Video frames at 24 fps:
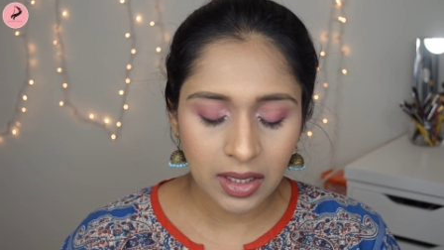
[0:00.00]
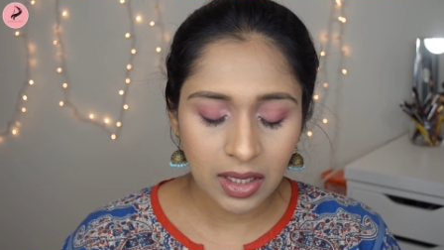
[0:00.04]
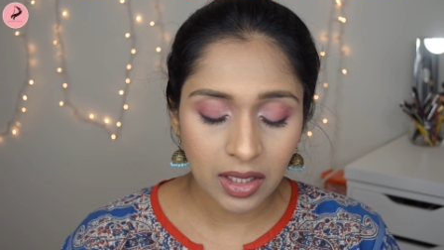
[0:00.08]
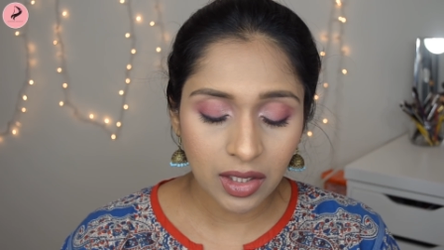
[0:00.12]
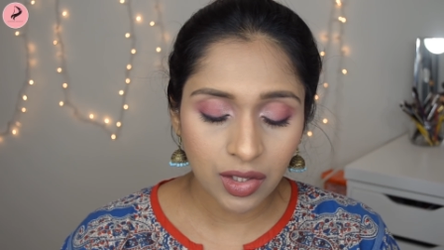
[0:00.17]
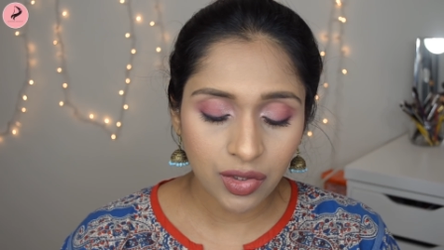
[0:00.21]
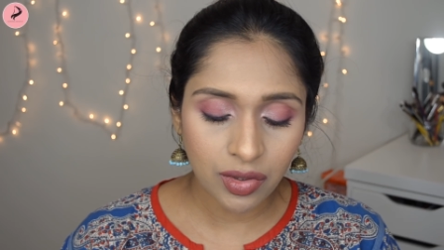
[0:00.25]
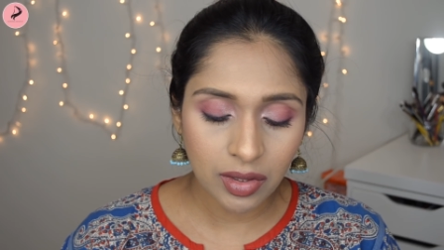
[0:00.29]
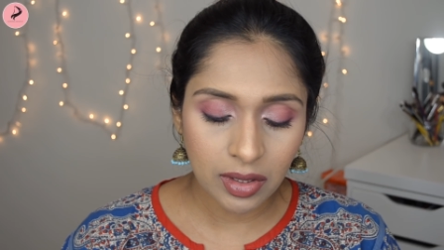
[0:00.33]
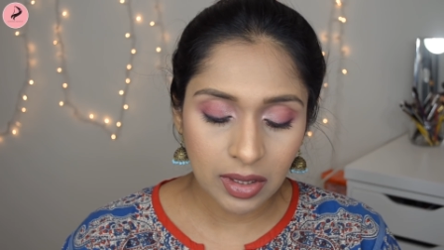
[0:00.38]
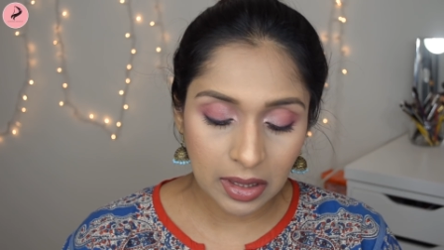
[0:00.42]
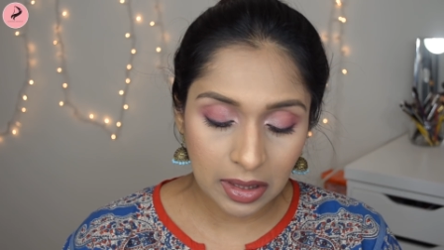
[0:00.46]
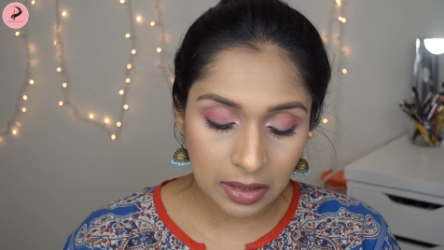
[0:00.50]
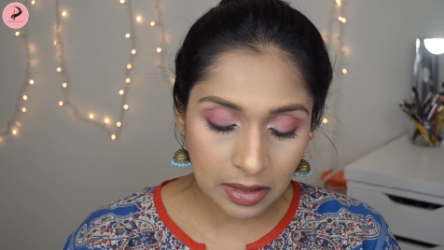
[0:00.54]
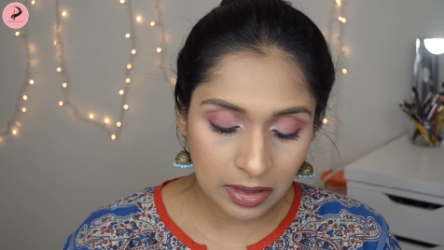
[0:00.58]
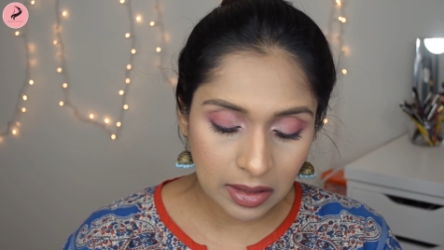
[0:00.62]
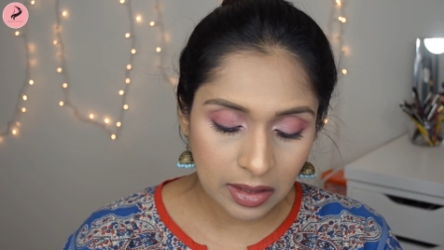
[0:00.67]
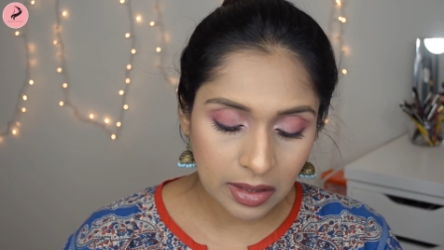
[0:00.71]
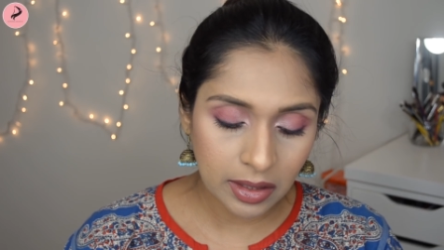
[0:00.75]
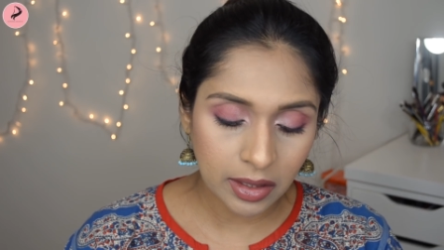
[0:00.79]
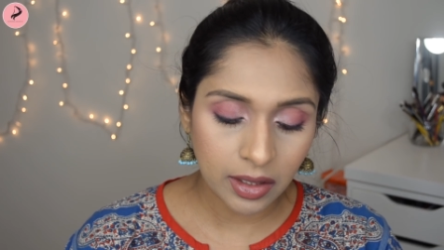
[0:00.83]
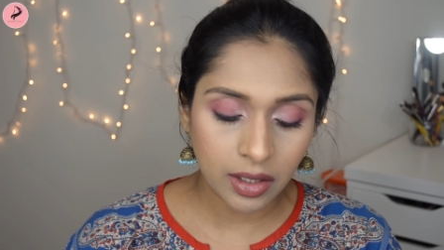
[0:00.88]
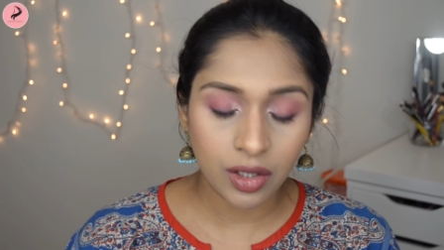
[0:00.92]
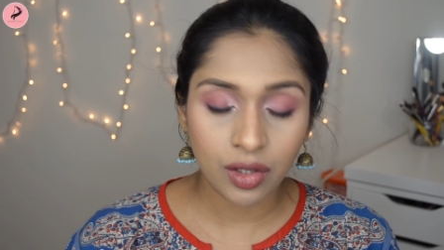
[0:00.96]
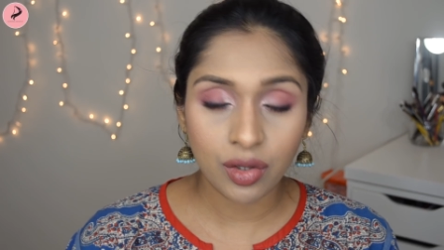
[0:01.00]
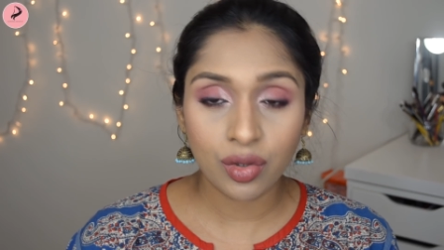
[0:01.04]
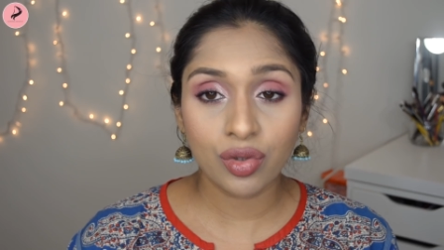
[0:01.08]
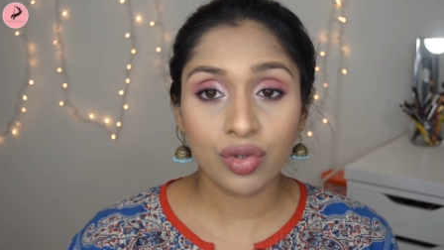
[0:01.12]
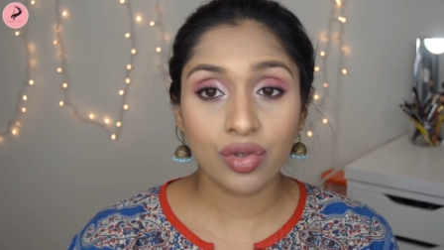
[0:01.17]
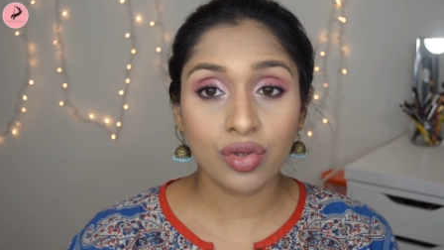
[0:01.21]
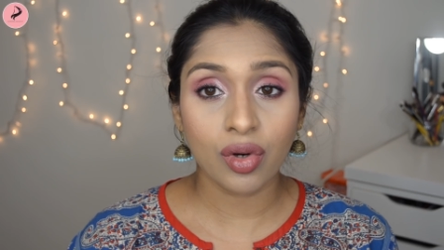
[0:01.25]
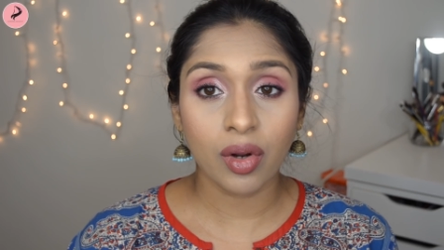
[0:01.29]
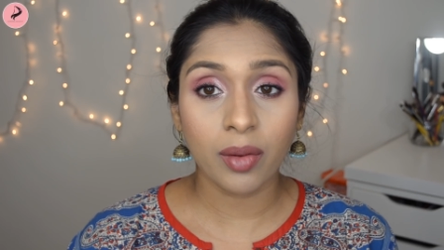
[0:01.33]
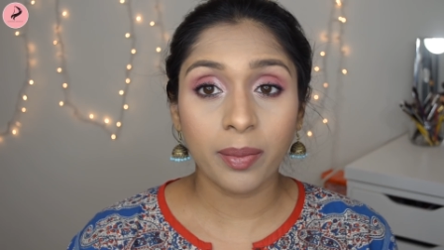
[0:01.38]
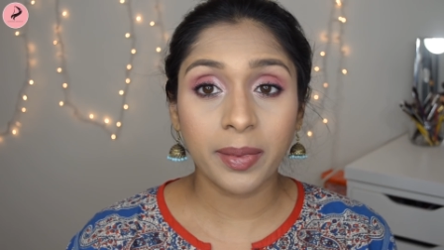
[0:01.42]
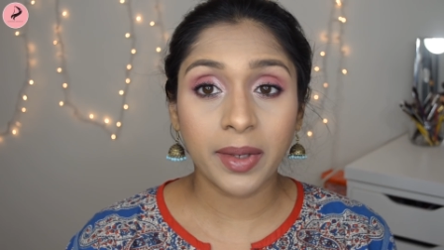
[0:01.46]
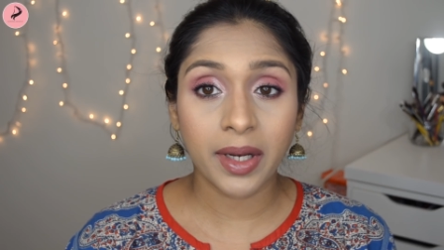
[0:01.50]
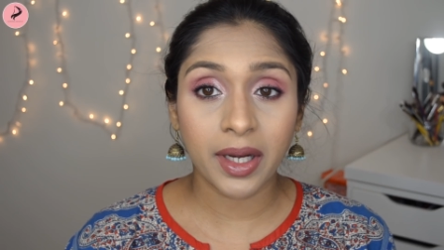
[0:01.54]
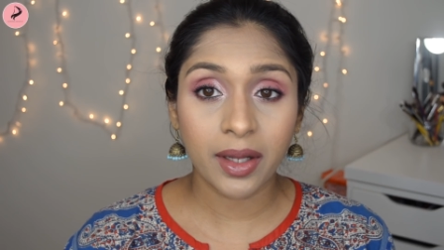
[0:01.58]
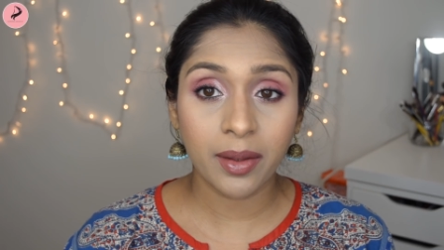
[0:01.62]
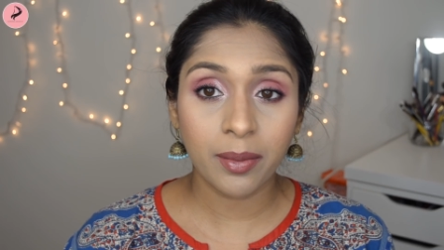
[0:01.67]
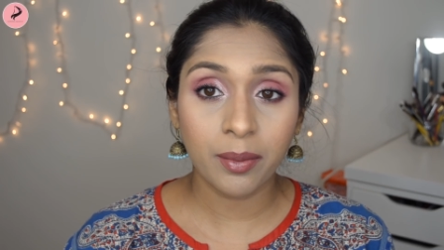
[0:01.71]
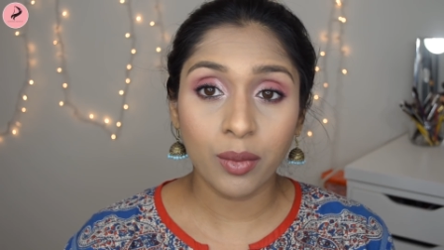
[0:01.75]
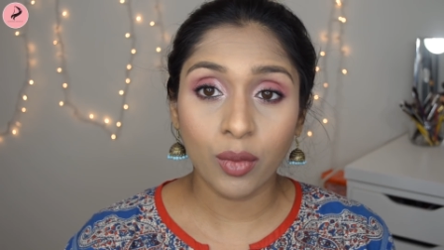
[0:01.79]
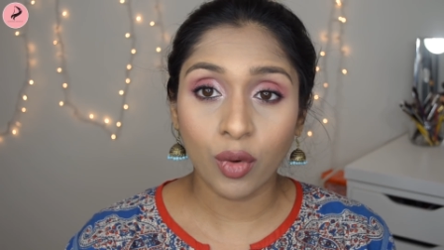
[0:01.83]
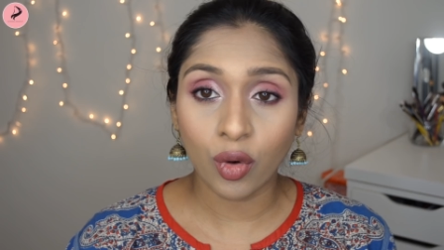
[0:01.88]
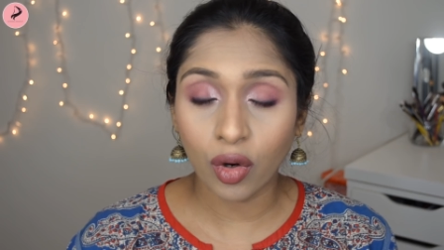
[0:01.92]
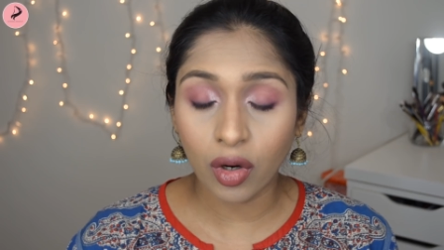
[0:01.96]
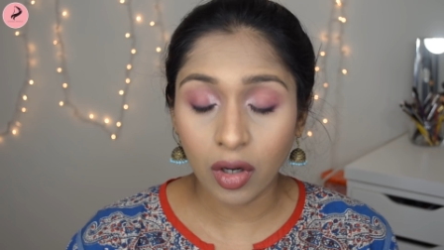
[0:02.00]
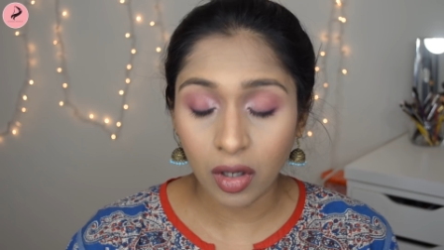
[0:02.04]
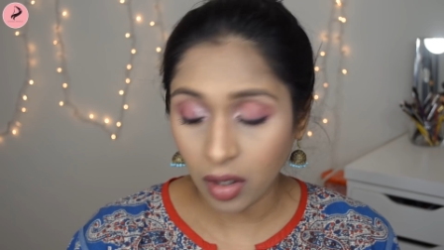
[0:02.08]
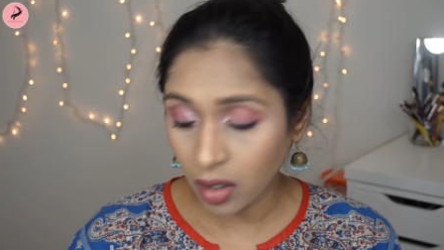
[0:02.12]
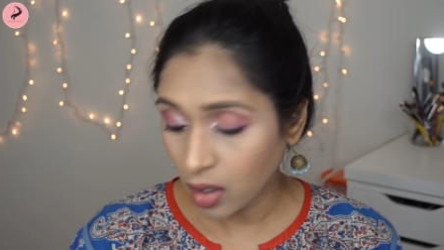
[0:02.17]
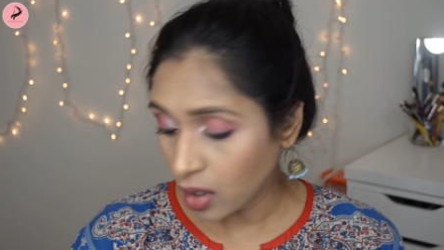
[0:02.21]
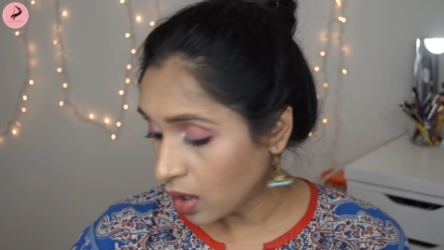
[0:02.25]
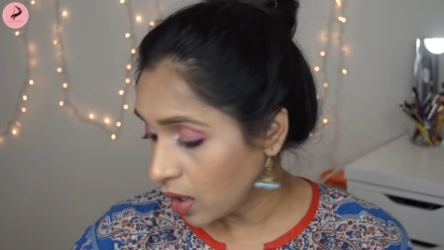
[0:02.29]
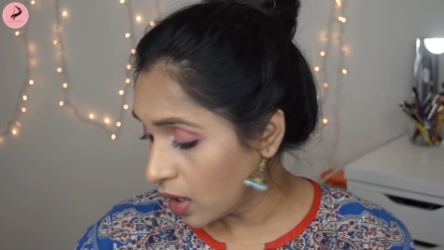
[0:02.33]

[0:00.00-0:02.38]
I seriously need to stop getting more